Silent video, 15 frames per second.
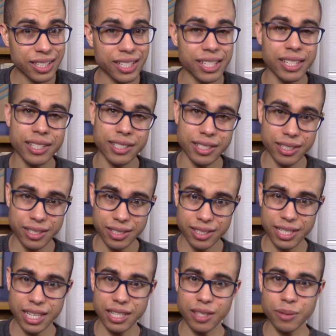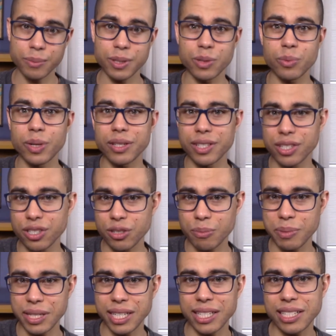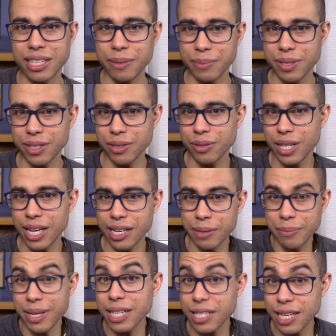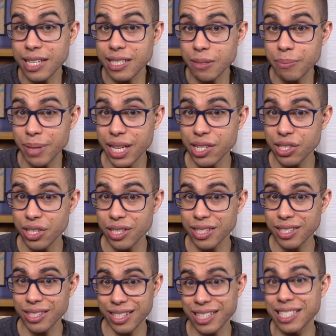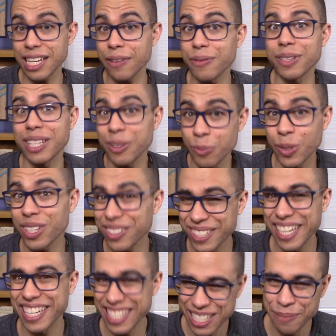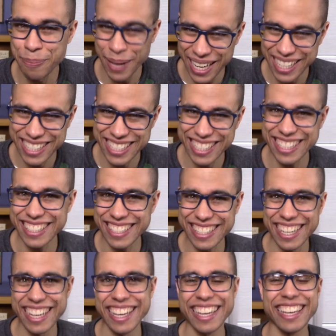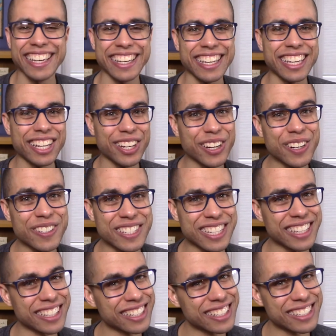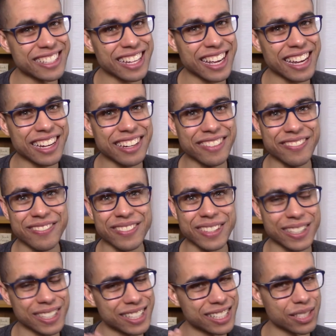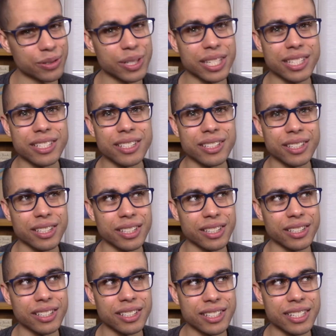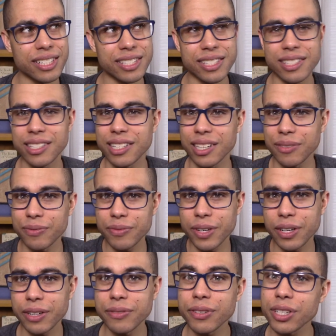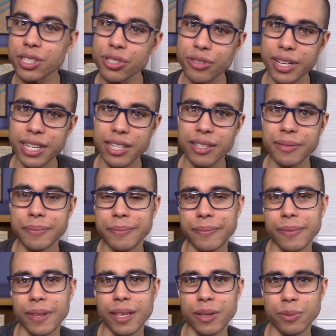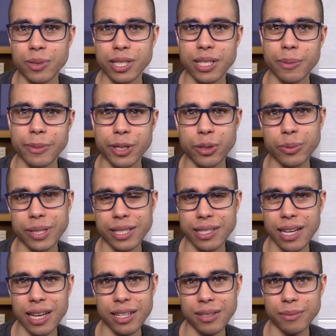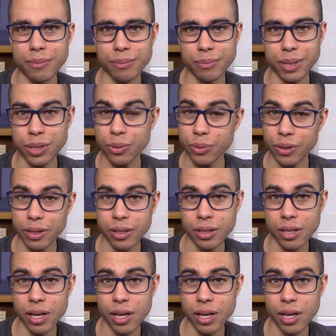and take them to where they should be. Attempt to do that. It may take some patience. It definitely will take some patience. It hurts on the inside because it's easy to get very frustrated with someone who is not mature.